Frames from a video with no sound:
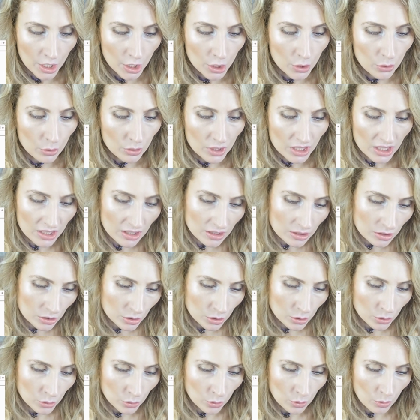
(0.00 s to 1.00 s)
You
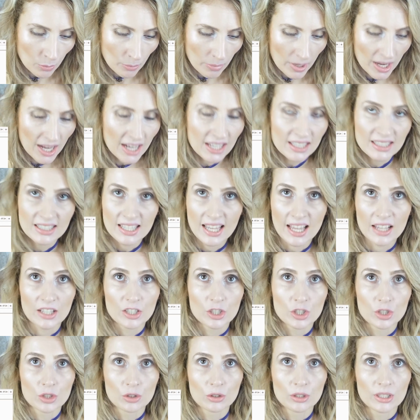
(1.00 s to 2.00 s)
needn't to buy it
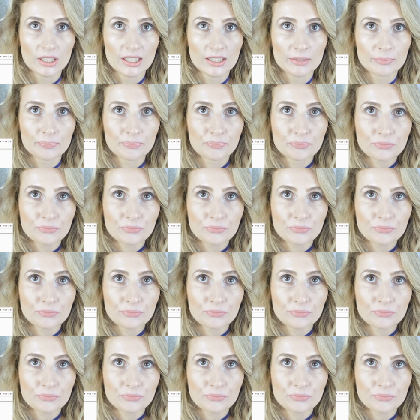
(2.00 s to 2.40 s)
actually.